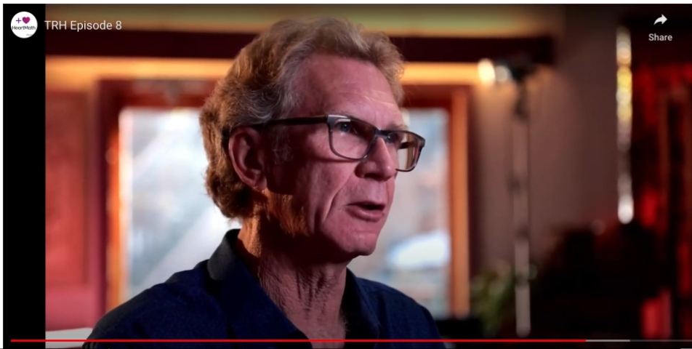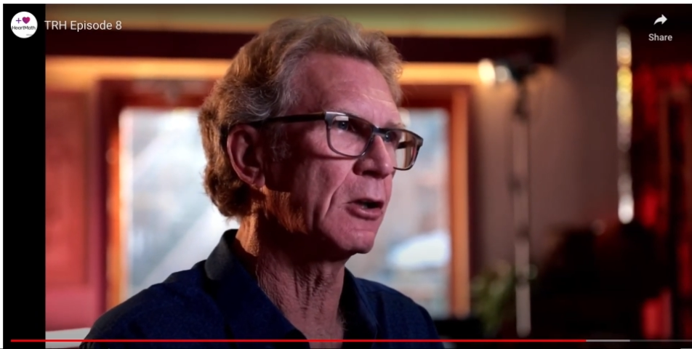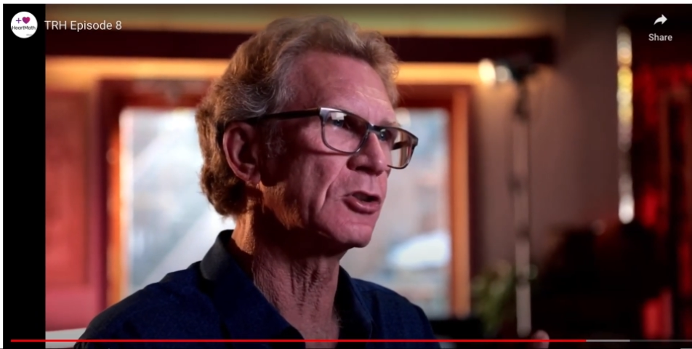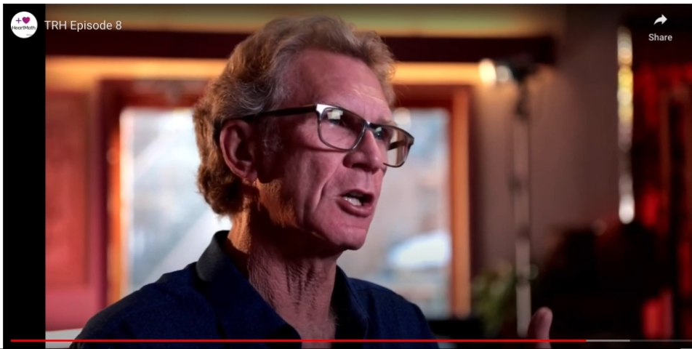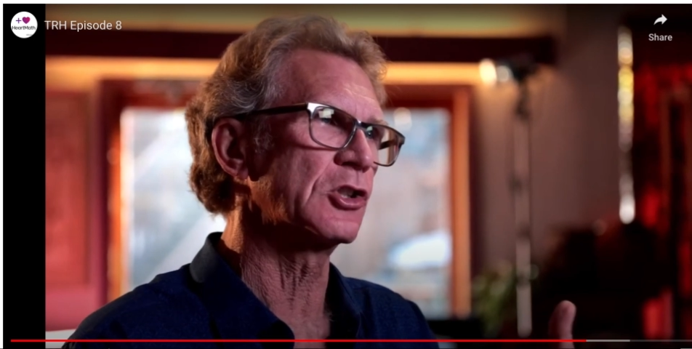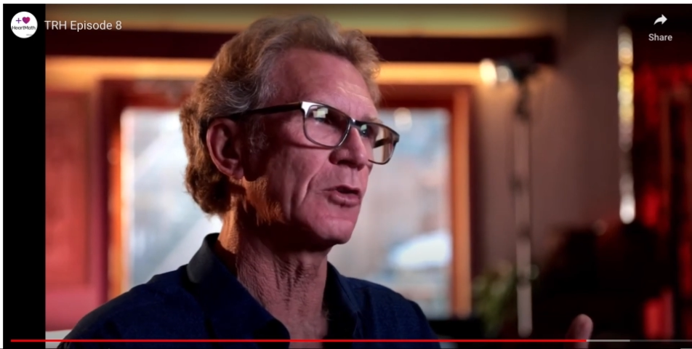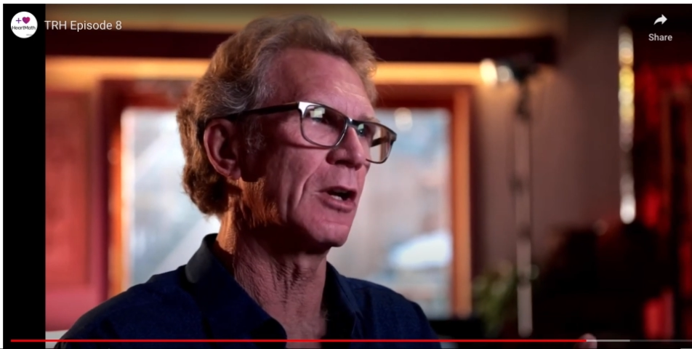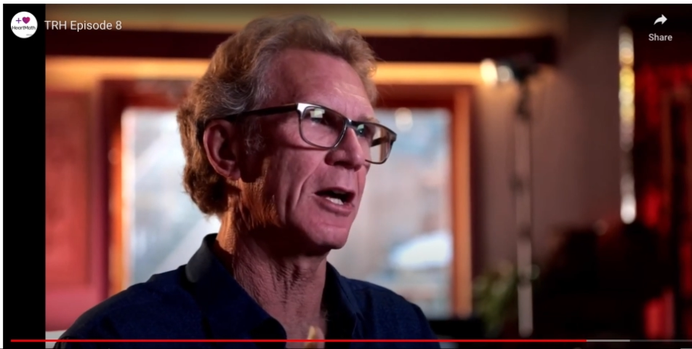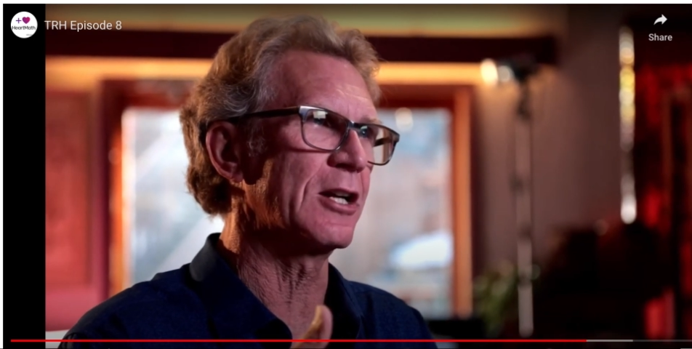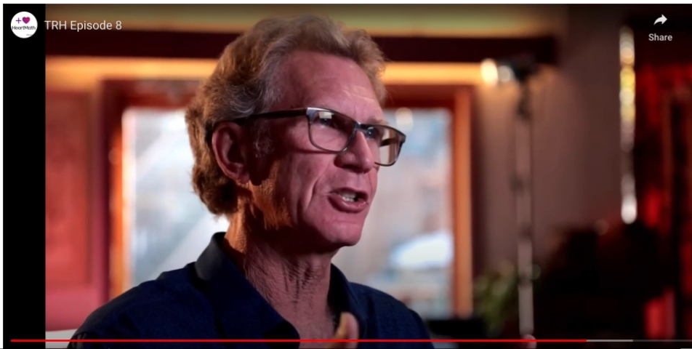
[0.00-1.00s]
there's also a
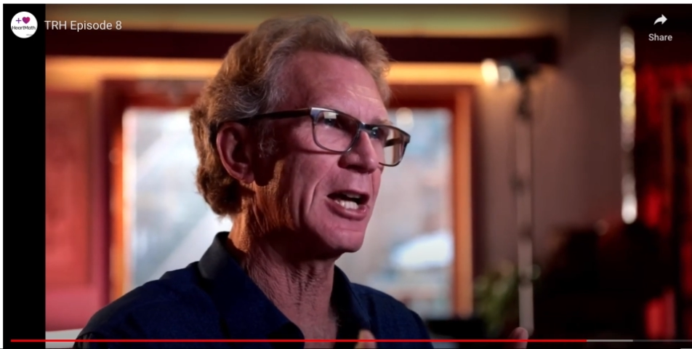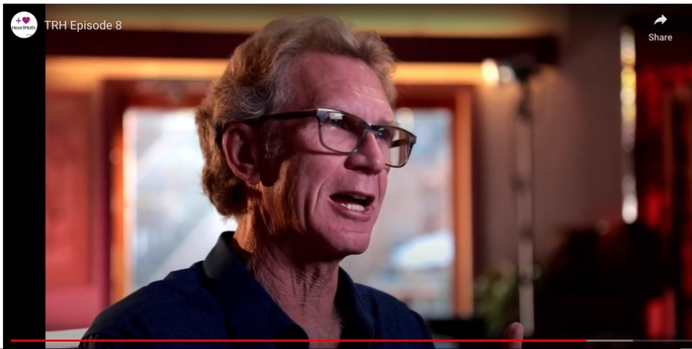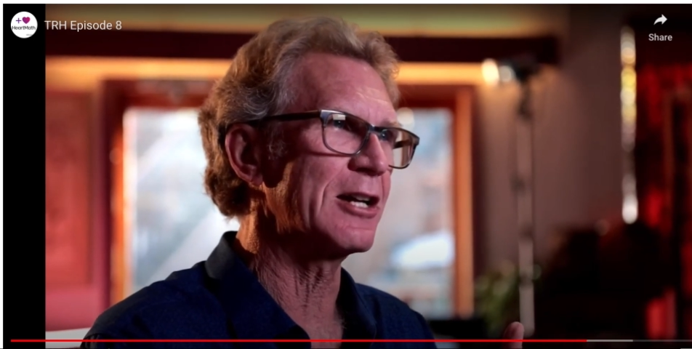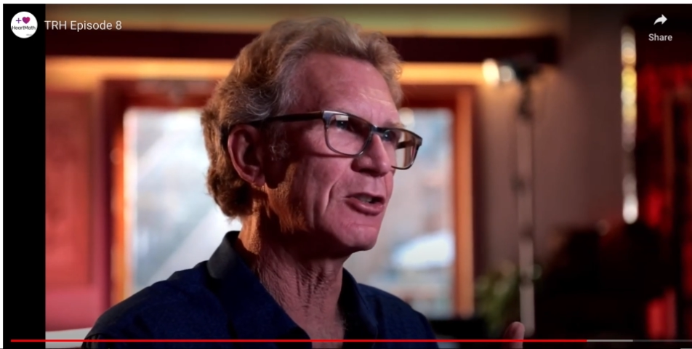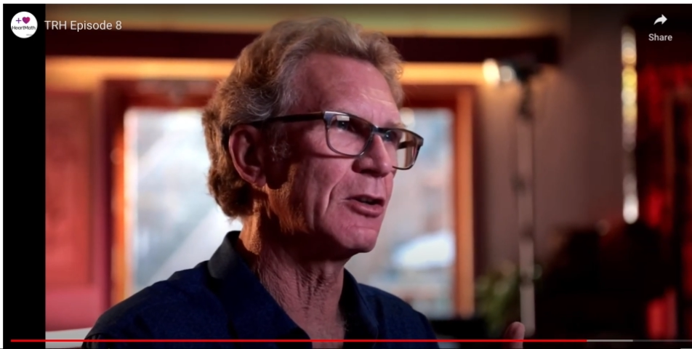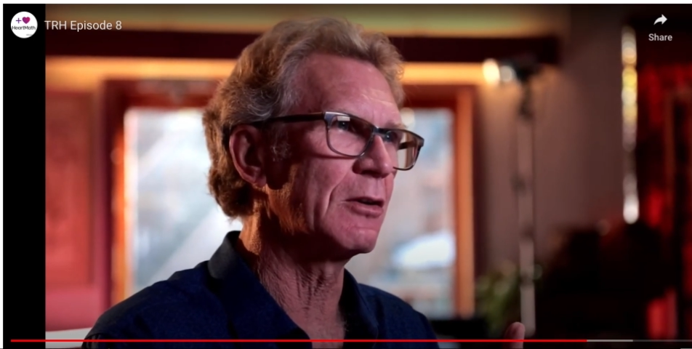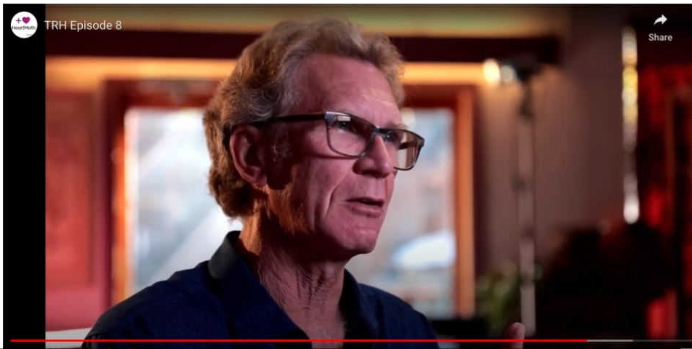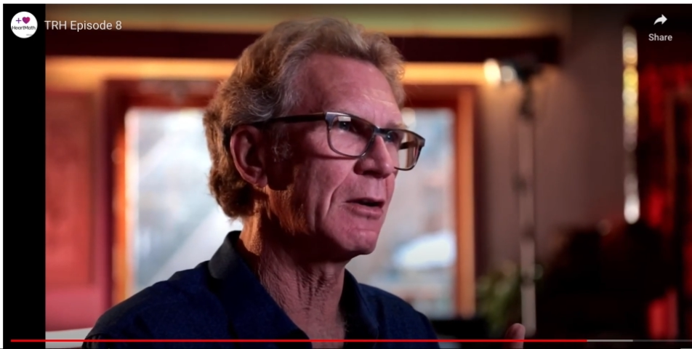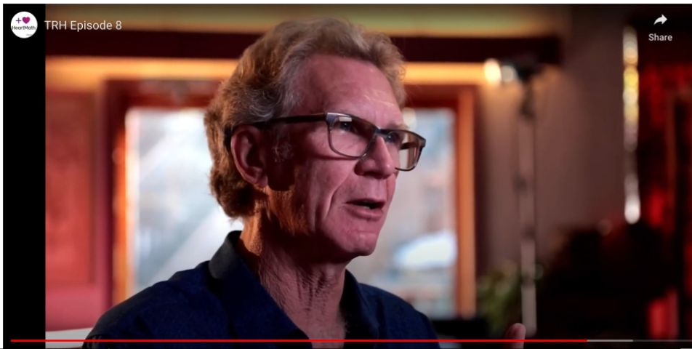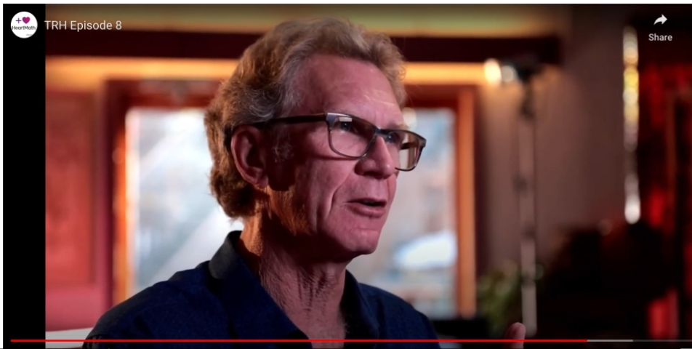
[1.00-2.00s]
lot of science
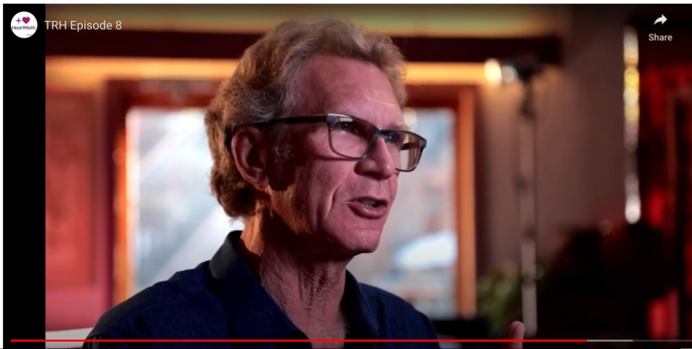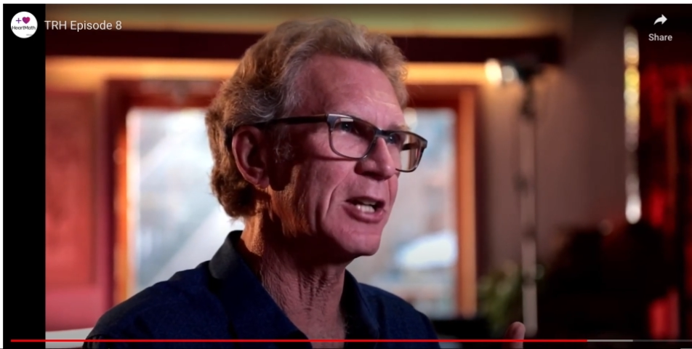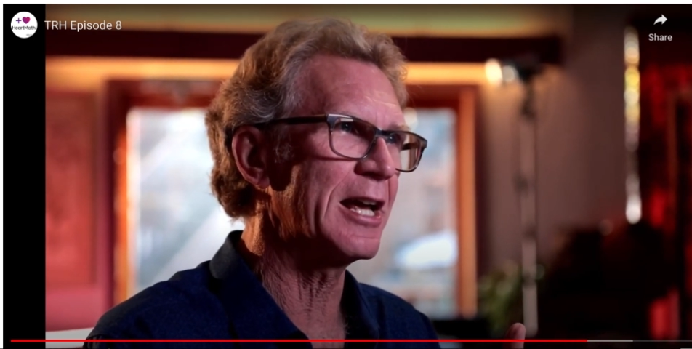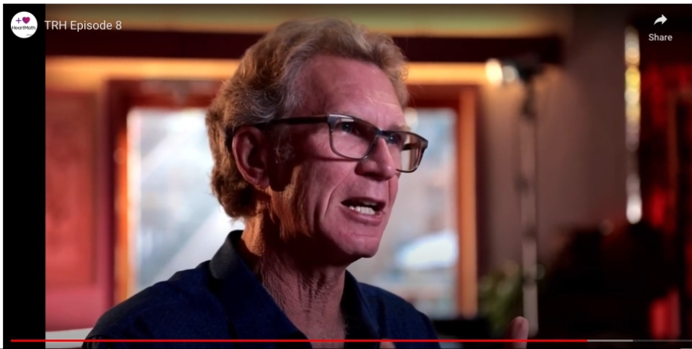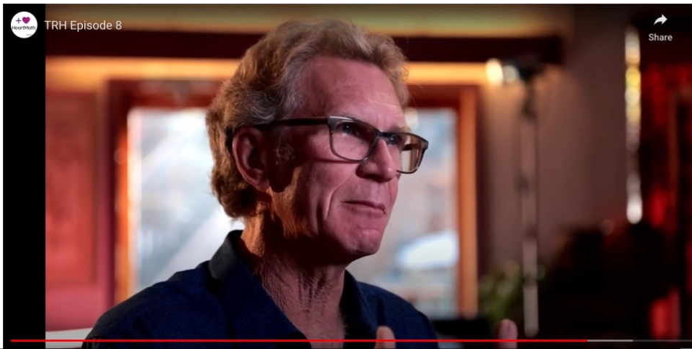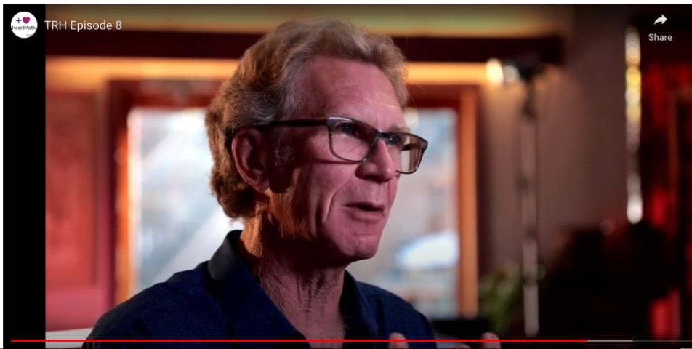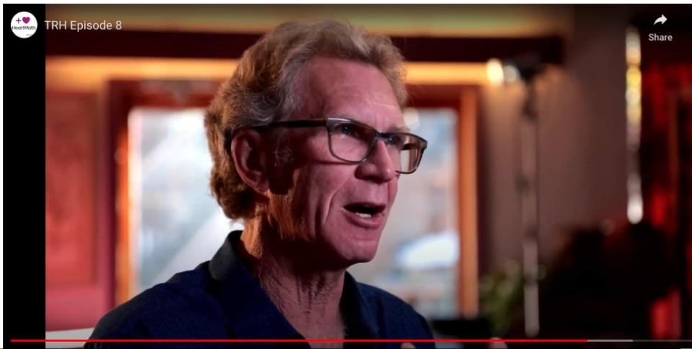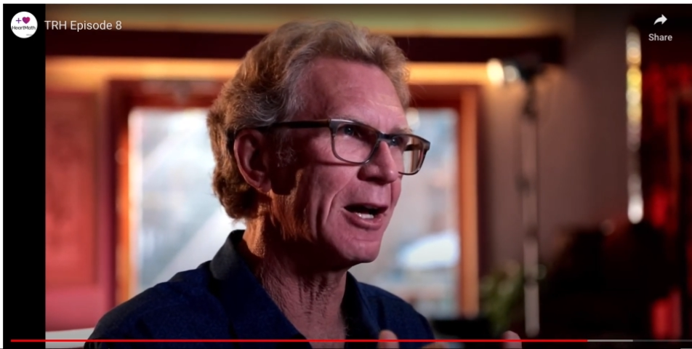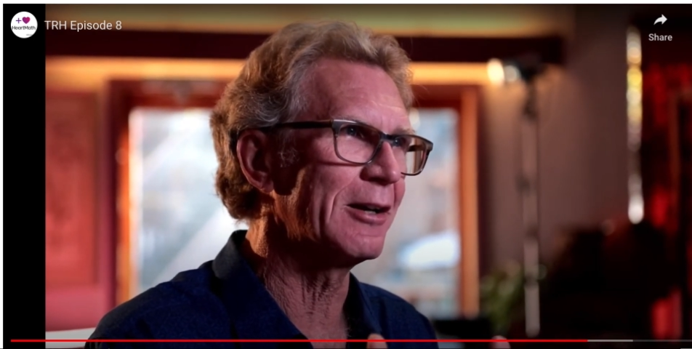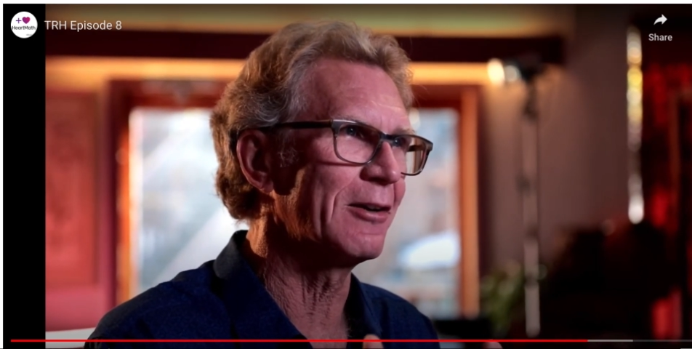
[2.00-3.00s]
and understanding
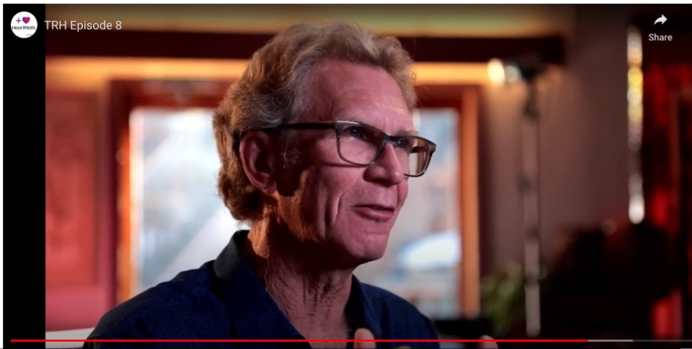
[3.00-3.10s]
behind